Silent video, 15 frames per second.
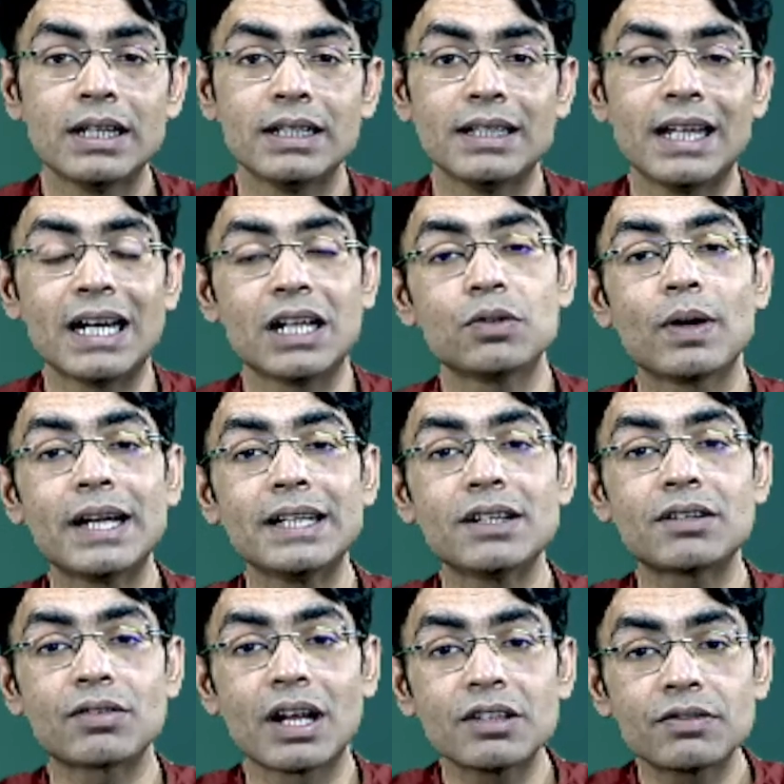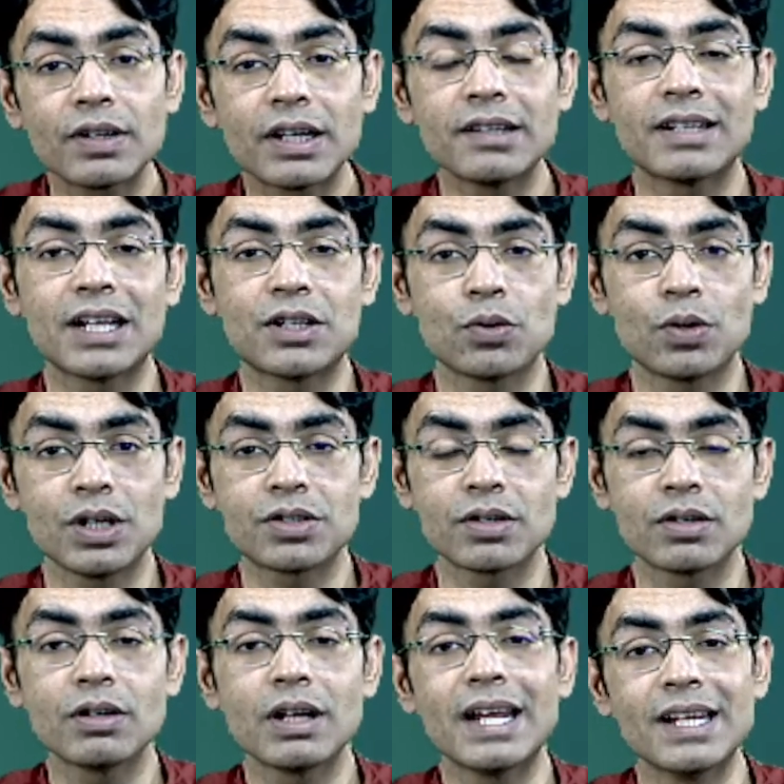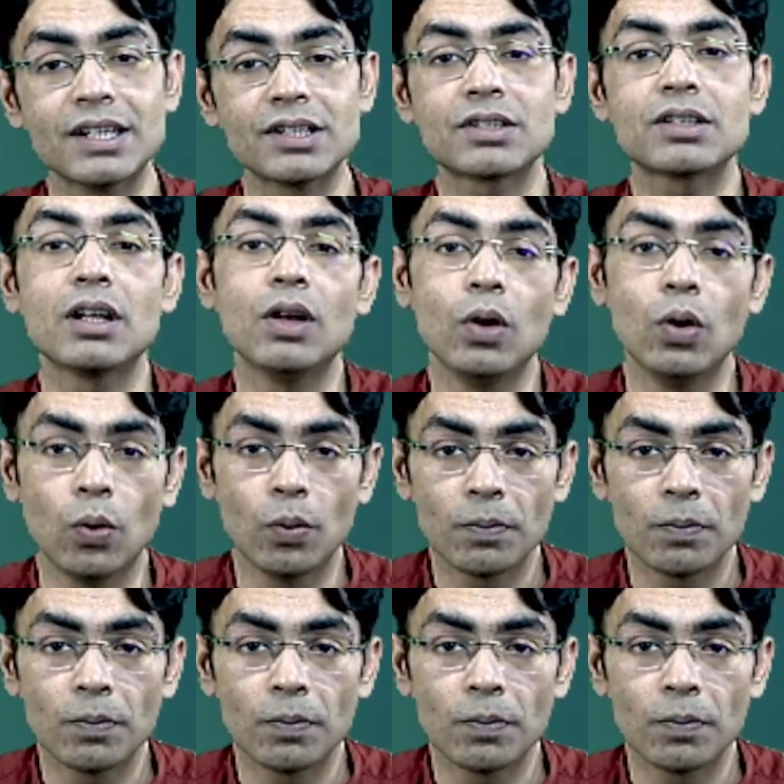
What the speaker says: That is why the transferrin saturation is low.